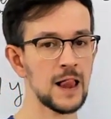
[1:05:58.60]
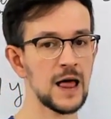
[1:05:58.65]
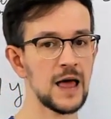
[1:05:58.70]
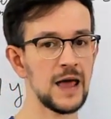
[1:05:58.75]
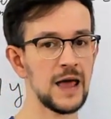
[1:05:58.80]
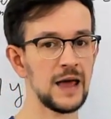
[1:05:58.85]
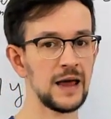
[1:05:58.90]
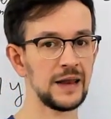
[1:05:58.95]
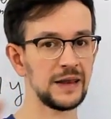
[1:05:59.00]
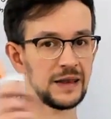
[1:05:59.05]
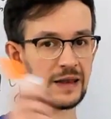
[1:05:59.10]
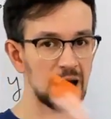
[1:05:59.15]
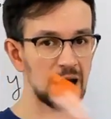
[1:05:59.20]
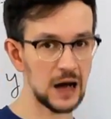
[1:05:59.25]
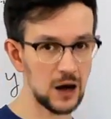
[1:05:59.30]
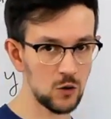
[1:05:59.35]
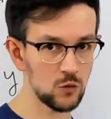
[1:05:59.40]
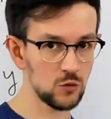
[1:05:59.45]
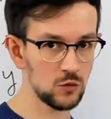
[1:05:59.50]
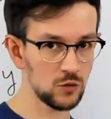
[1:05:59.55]
And
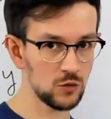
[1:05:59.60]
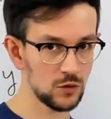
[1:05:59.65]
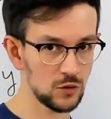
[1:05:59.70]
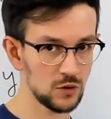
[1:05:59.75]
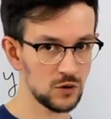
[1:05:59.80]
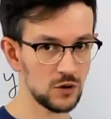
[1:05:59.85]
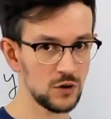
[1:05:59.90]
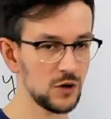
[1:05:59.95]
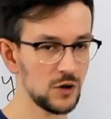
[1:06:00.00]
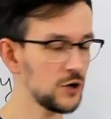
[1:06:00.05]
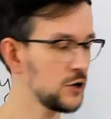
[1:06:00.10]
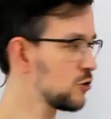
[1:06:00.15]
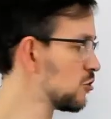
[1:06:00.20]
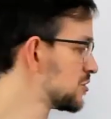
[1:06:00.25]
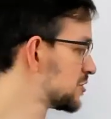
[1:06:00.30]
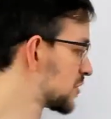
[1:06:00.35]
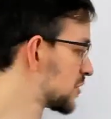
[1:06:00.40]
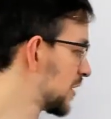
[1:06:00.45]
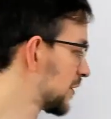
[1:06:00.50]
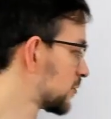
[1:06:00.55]
now you
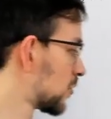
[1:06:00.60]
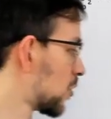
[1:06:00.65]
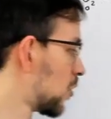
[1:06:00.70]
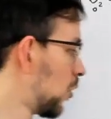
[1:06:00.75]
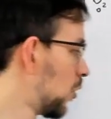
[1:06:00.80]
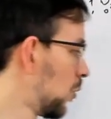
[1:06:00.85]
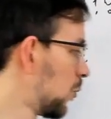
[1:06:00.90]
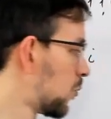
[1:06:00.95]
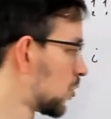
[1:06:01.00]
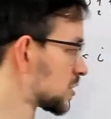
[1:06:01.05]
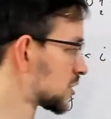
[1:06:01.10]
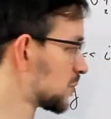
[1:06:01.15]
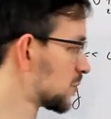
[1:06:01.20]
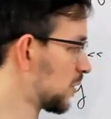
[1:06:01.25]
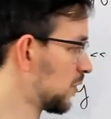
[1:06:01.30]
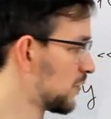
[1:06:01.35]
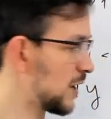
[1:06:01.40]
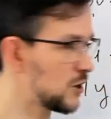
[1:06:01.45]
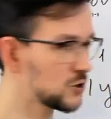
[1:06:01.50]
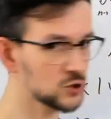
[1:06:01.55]
iterate over all
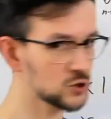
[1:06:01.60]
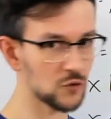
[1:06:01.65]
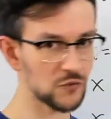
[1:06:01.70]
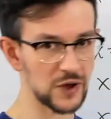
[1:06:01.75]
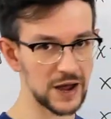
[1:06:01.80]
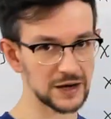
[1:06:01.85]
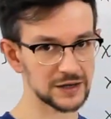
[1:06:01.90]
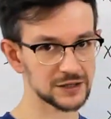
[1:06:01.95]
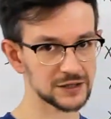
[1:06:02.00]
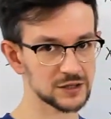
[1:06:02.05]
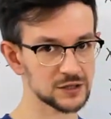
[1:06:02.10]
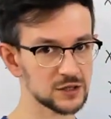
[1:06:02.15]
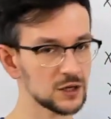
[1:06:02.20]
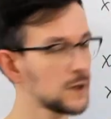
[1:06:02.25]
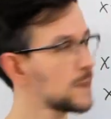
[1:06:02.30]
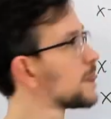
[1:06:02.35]
possible values of x.